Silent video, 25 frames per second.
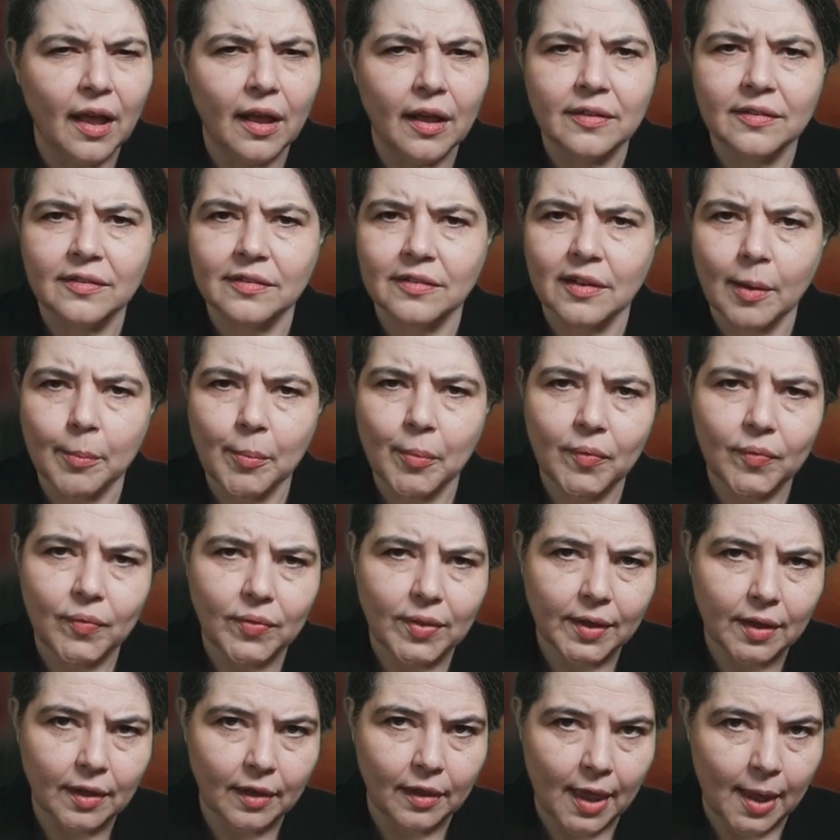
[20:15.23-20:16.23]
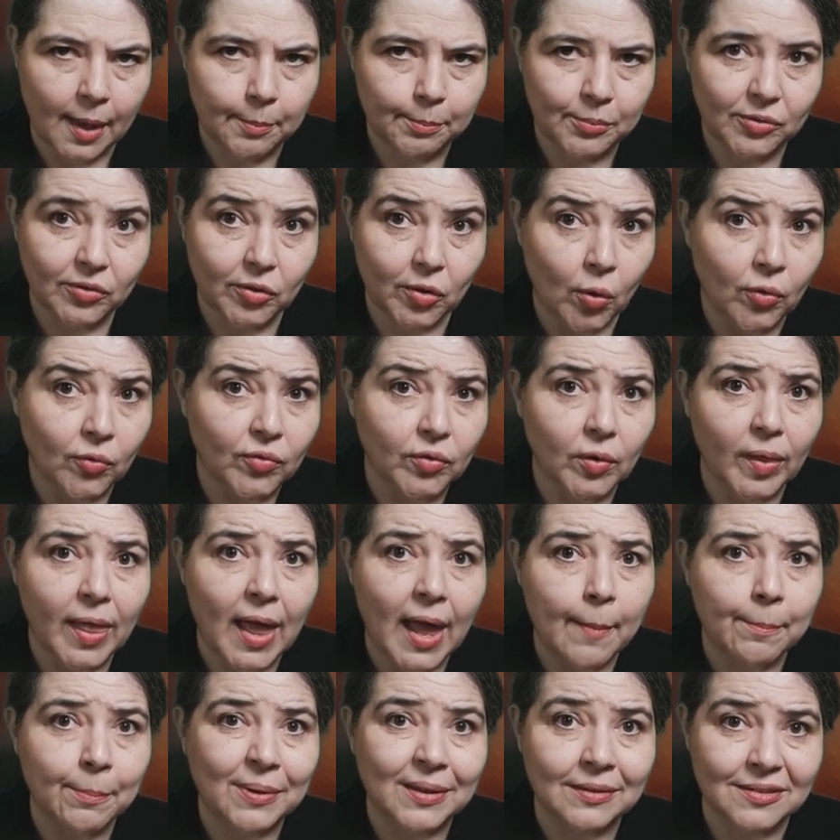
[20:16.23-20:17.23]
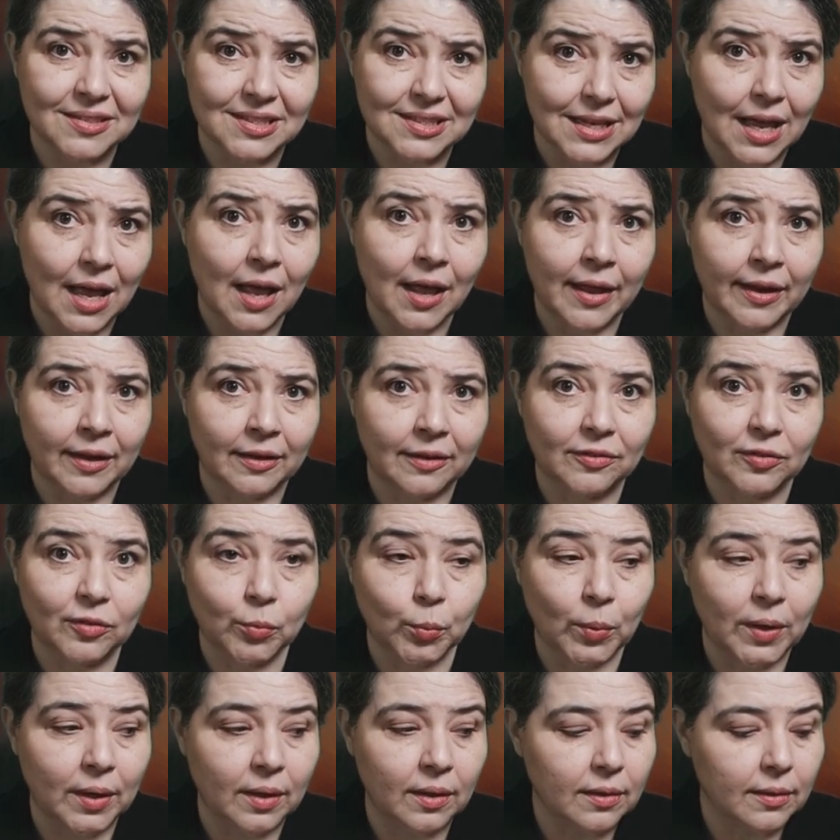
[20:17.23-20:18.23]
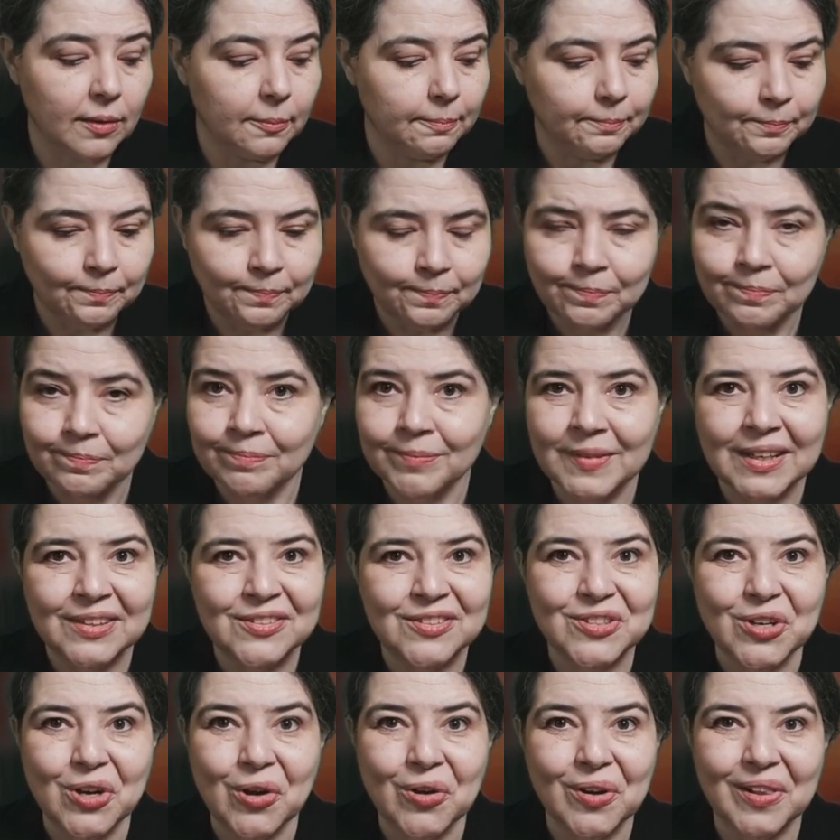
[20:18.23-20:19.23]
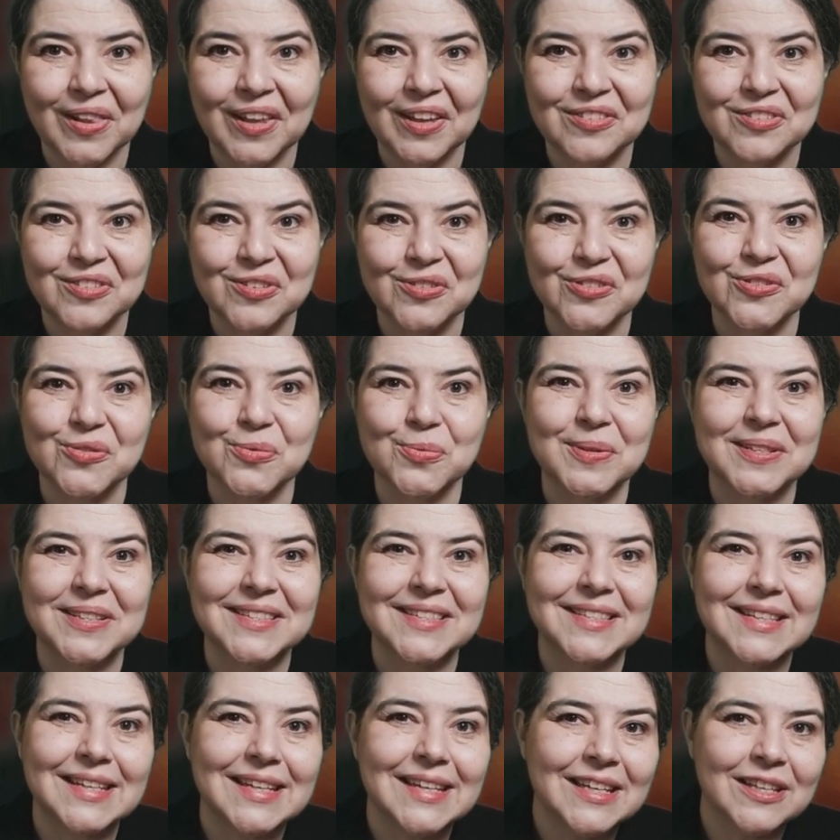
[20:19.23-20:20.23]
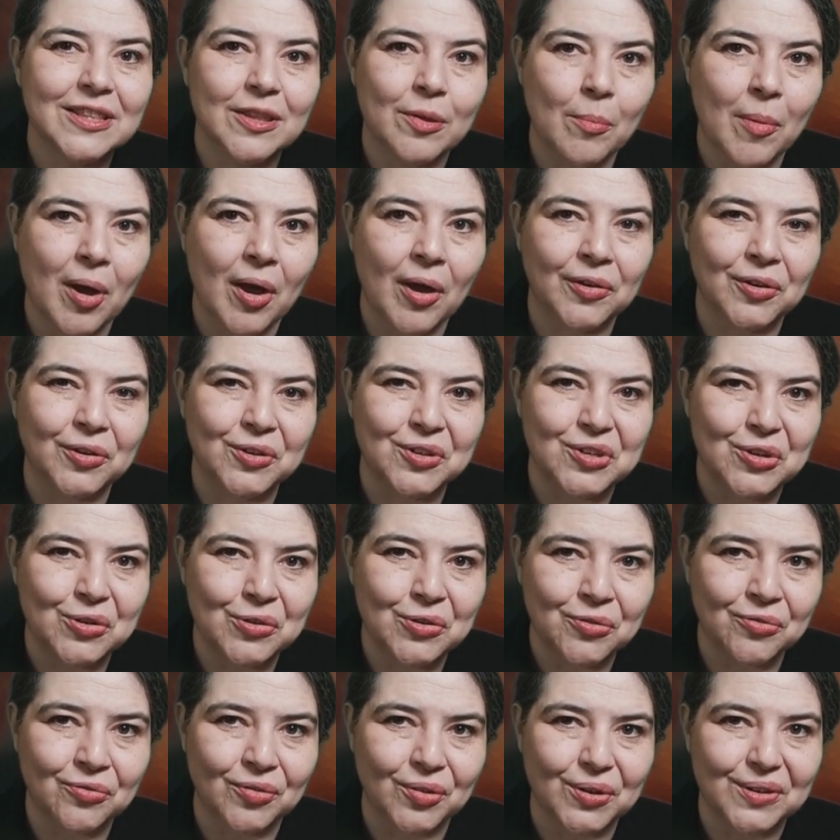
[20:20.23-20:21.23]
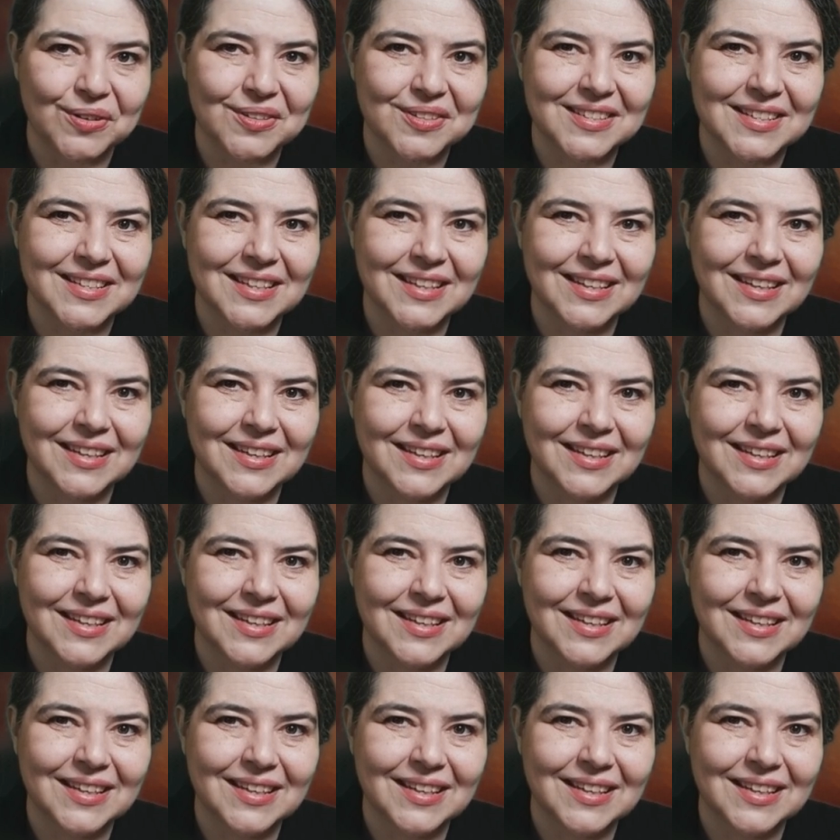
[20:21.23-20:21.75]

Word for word: Some of the clumps overlap in size with star clusters we see in the modern universe.